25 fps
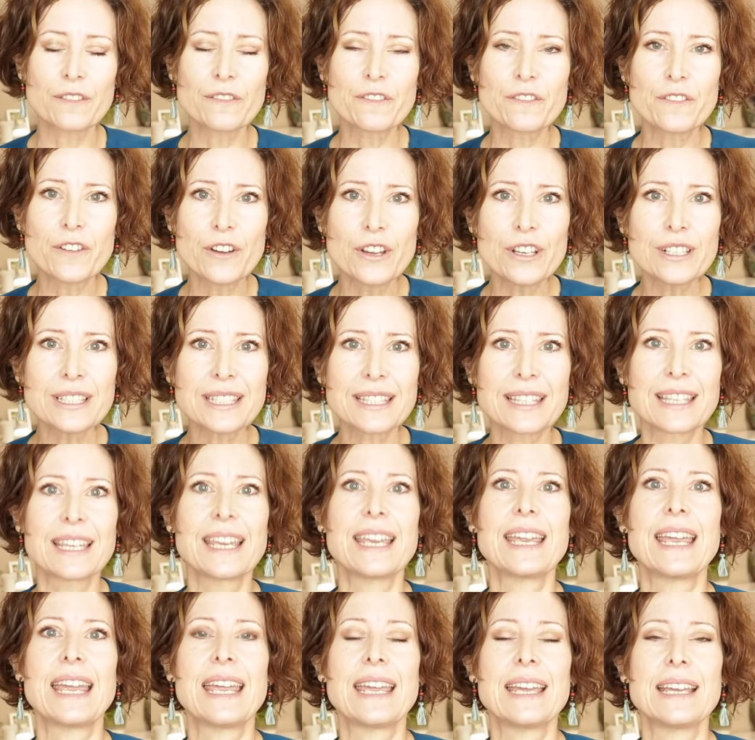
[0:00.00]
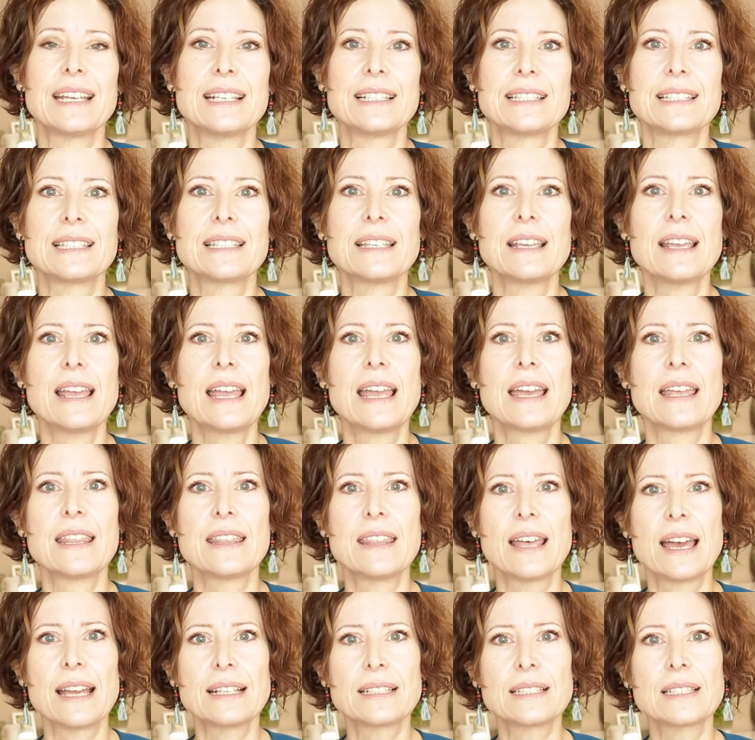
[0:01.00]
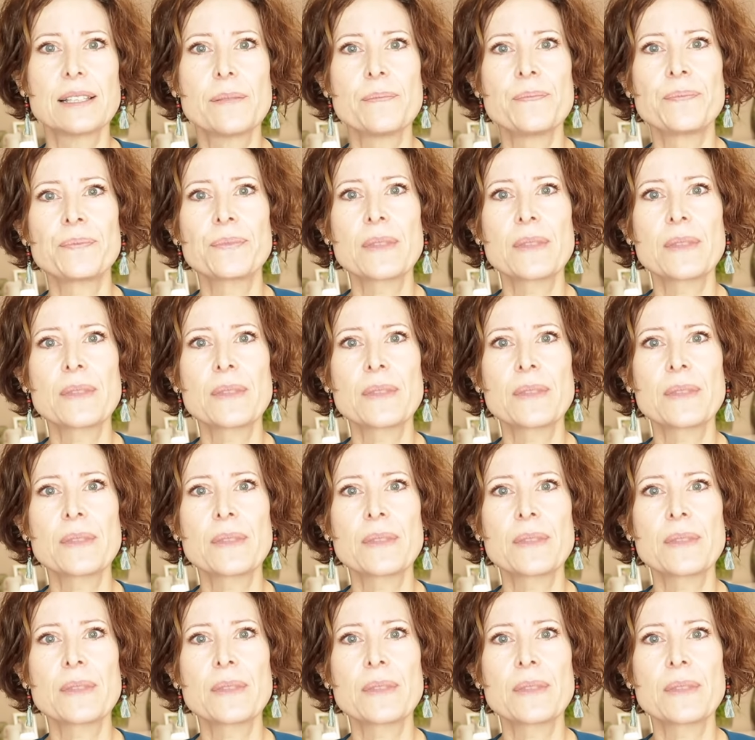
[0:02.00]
first thing is that,